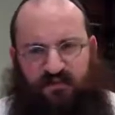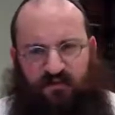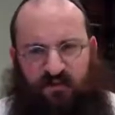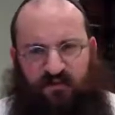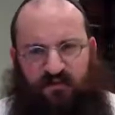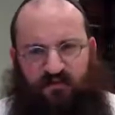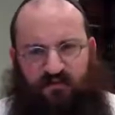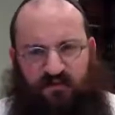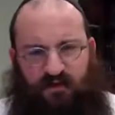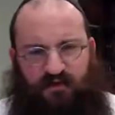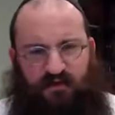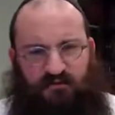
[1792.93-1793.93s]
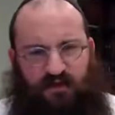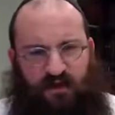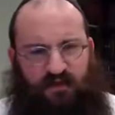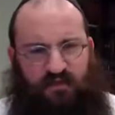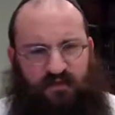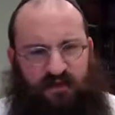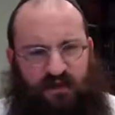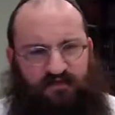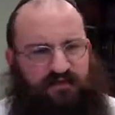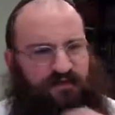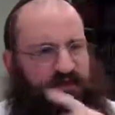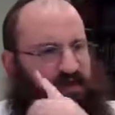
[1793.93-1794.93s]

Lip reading: long, productive, healthy life